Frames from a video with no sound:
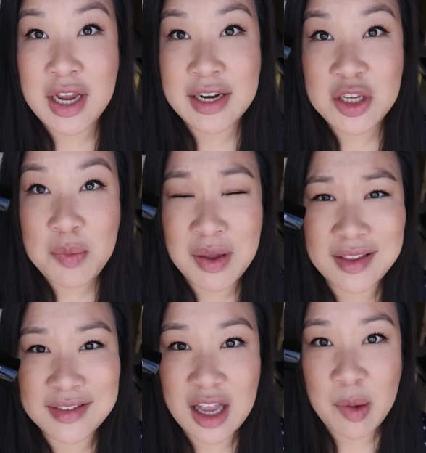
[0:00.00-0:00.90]
I actually picked
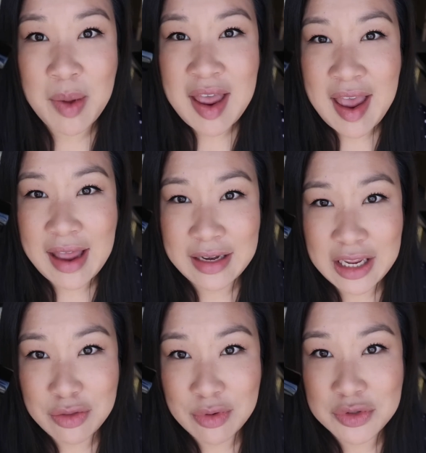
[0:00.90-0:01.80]
this up at
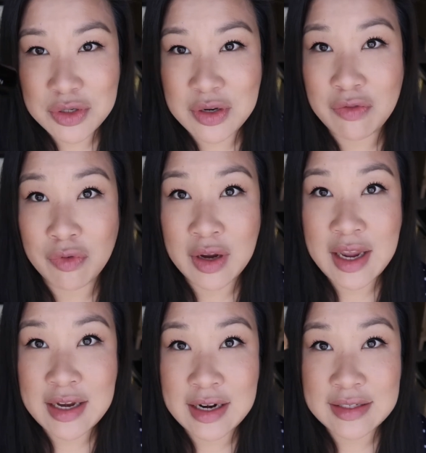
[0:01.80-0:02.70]
Heathrow Duty
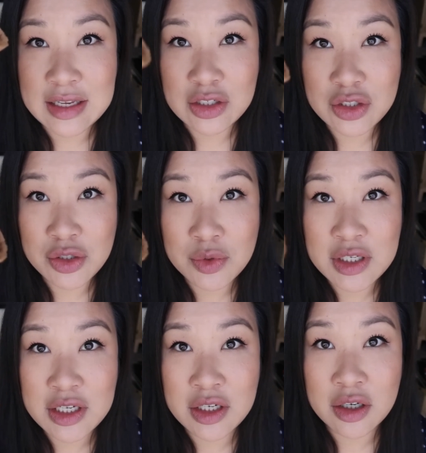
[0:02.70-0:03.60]
Free, and it has that
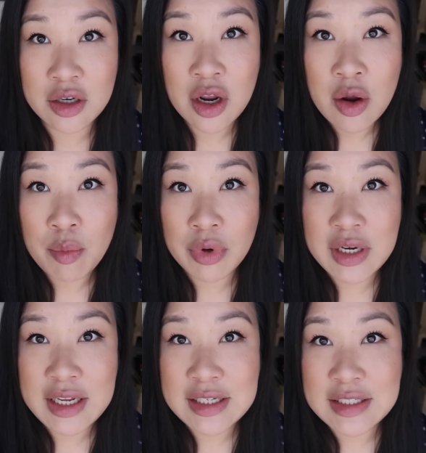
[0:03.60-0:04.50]
2-tiered,
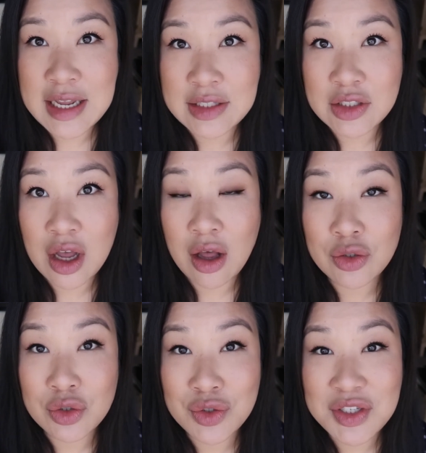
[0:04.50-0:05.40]
pretty dense,
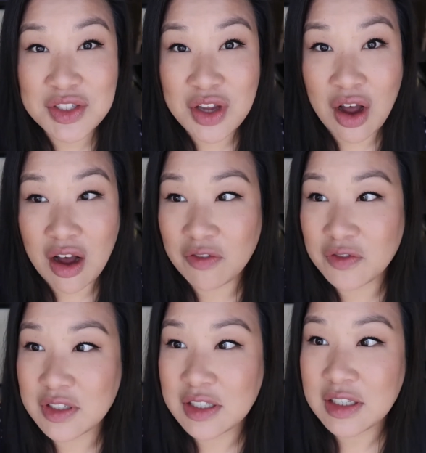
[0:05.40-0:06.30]
ultra
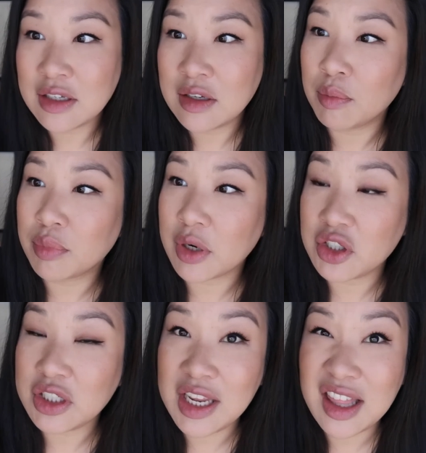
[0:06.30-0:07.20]
soft
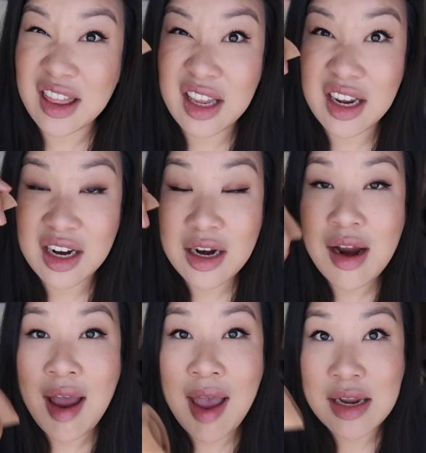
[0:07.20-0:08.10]
brushy
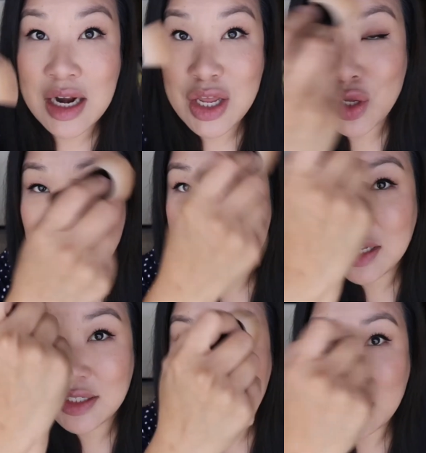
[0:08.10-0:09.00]
thing, and I use
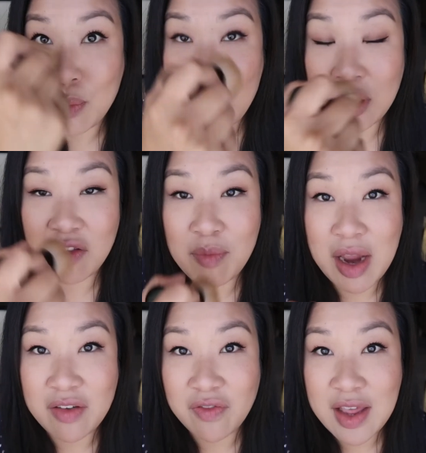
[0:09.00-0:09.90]
this in the middle of
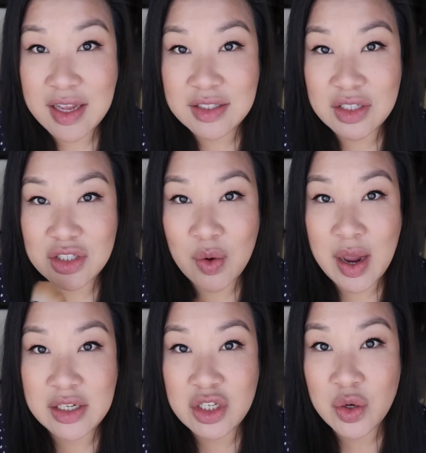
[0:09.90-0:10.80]
my face so
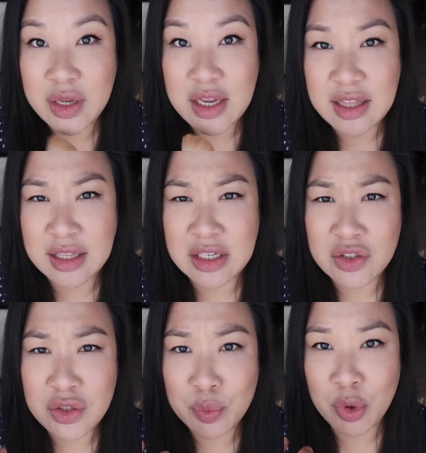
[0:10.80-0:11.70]
I don't get like a
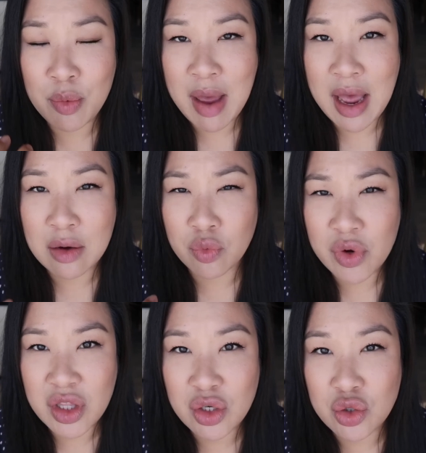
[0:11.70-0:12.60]
super matte,
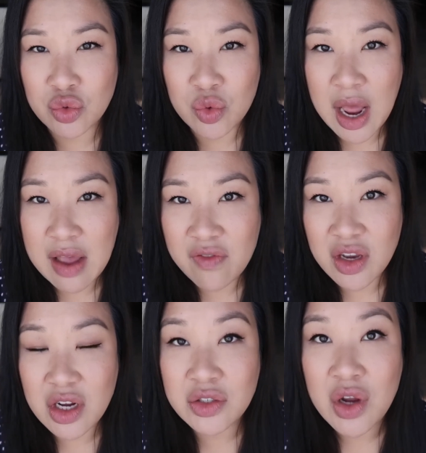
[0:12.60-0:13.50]
really dry
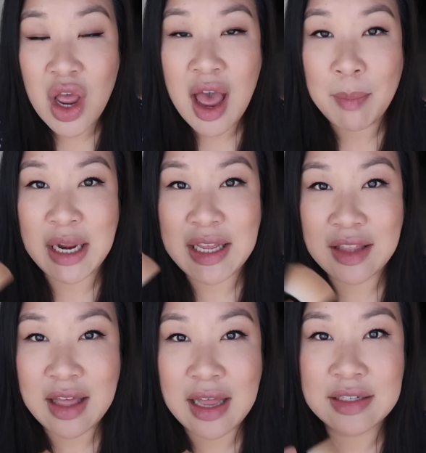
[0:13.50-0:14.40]
finish, but I
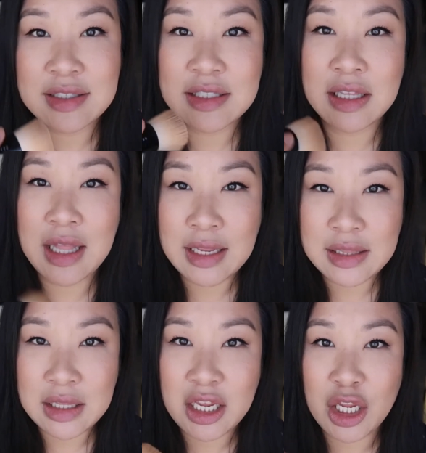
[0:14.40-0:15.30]
get that
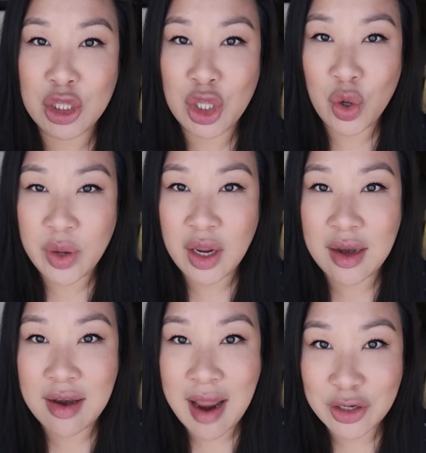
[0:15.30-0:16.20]
slightly
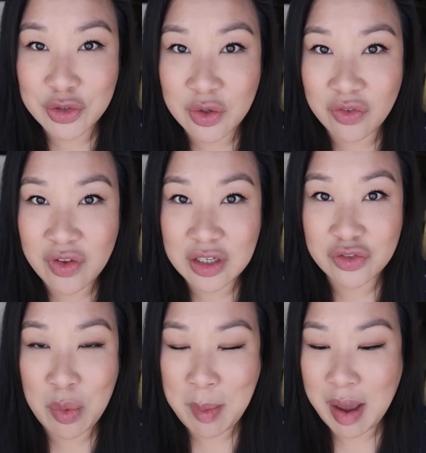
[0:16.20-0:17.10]
glowy, natural
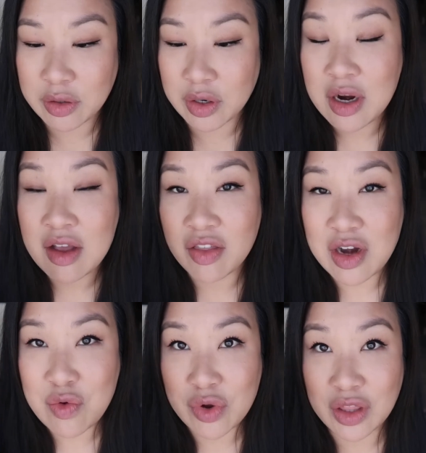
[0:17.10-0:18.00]
finish from a powder that
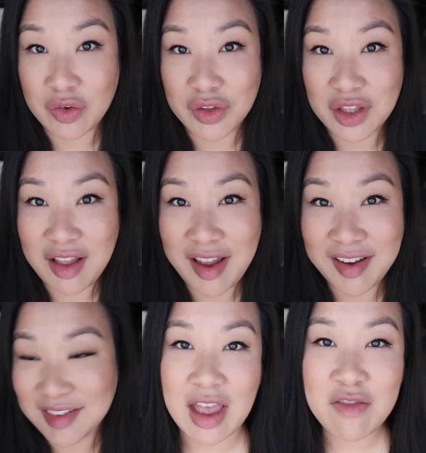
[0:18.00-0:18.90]
I really
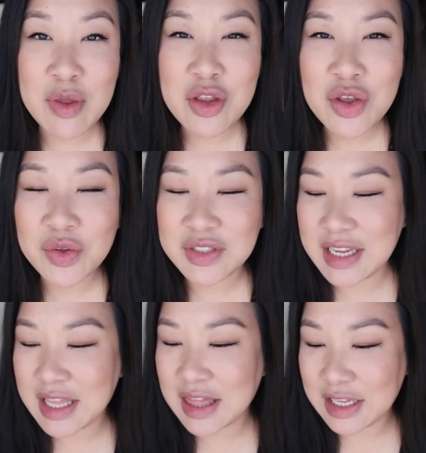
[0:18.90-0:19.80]
like. I've been
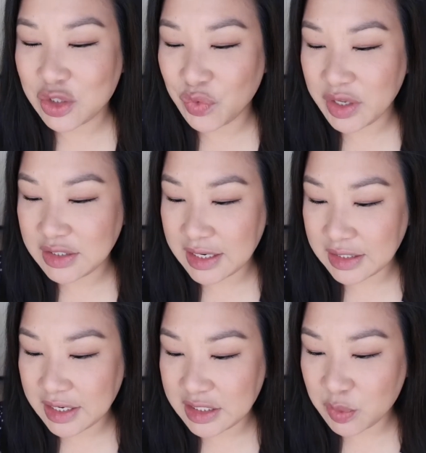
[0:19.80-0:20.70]
using this Real
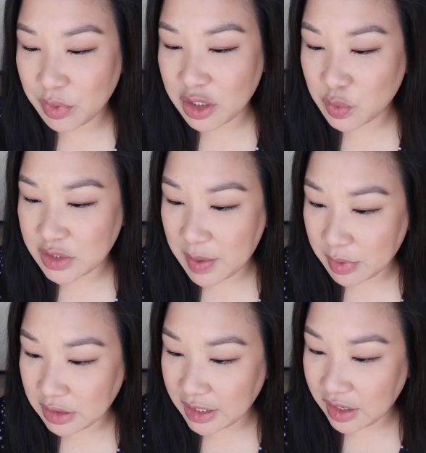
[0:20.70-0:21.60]
Techniques brush, which I
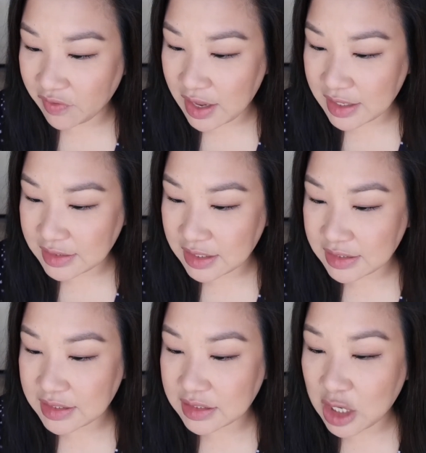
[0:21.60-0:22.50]
believe is
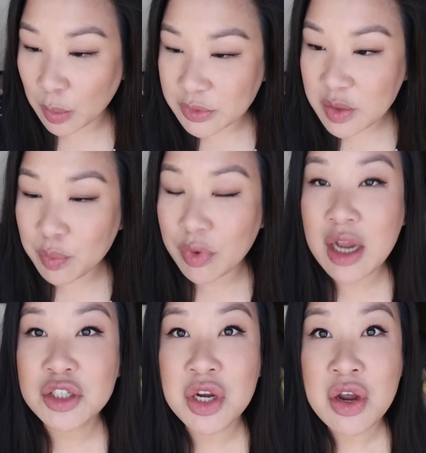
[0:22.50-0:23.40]
this sculpting
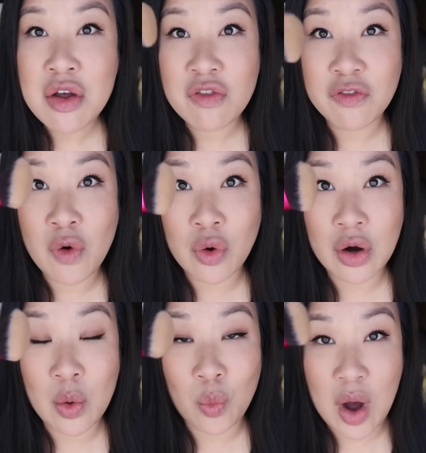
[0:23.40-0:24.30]
brush,
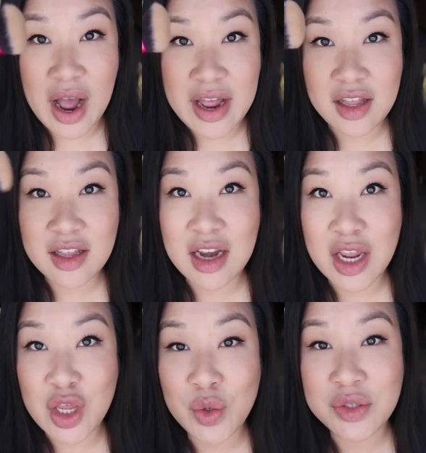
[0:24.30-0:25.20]
for a while, and I
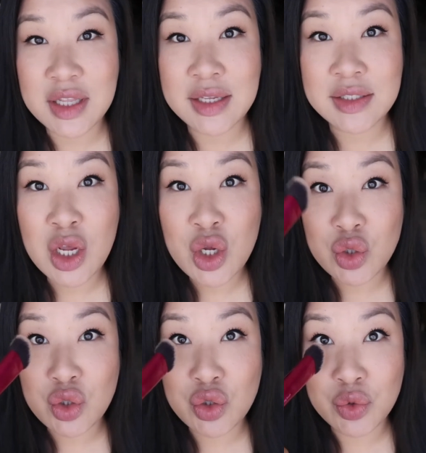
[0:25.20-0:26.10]
use this
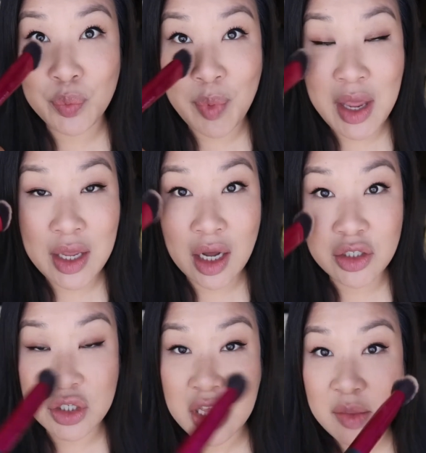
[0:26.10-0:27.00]
to bake
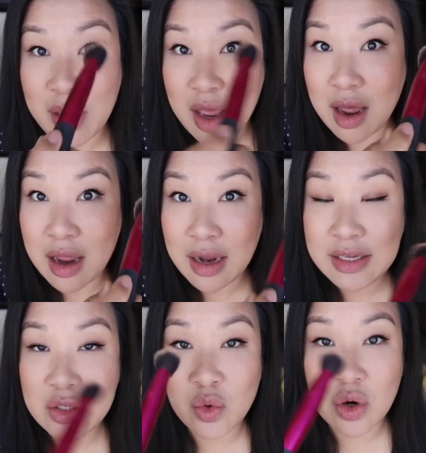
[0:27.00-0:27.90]
underneath my
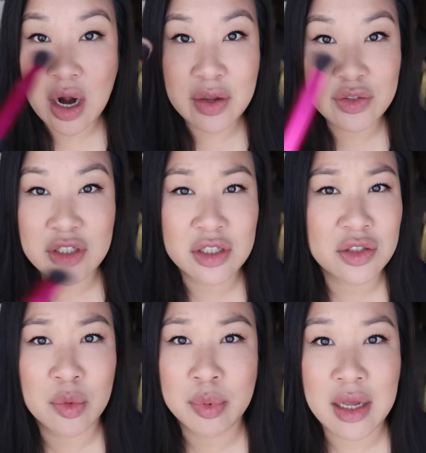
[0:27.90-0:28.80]
eyes, or I use it
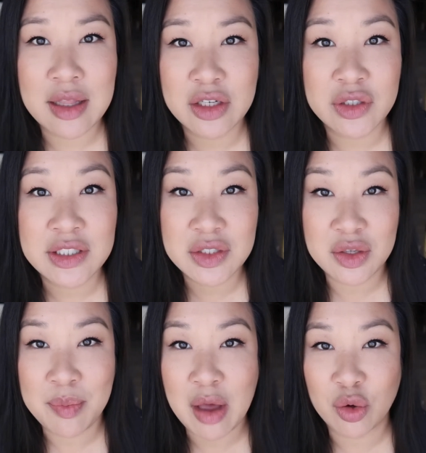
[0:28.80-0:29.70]
just to apply like
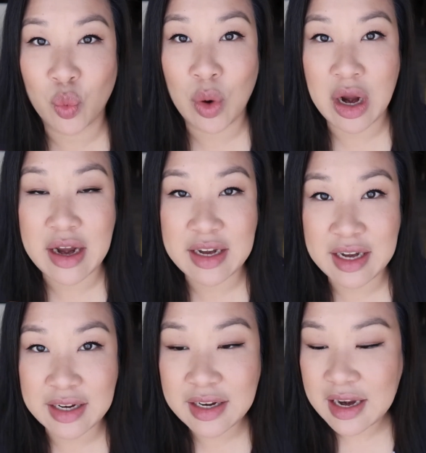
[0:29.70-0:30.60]
translucent powder where I
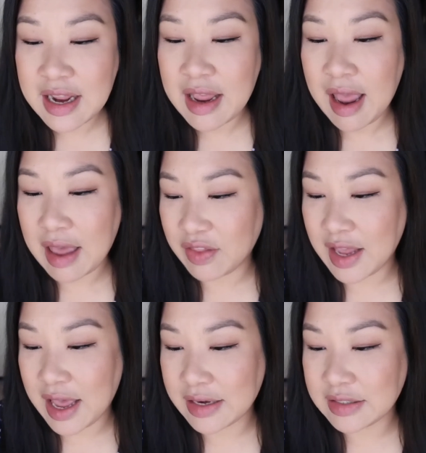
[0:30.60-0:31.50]
need it at
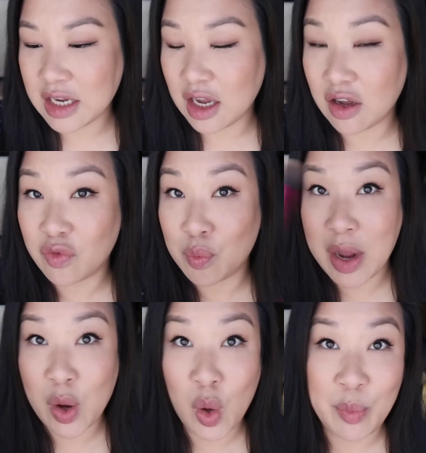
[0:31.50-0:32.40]
the end of
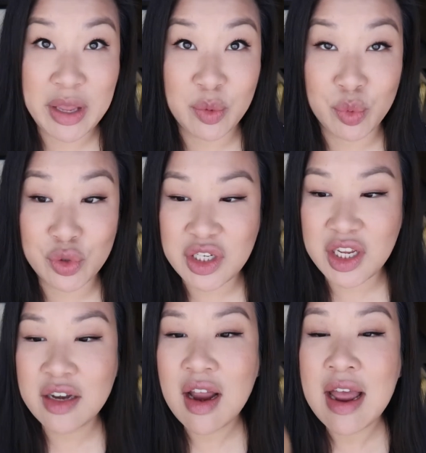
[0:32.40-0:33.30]
my whole makeup
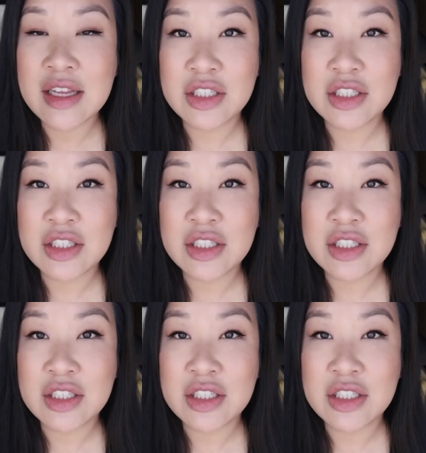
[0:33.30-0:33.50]
routine.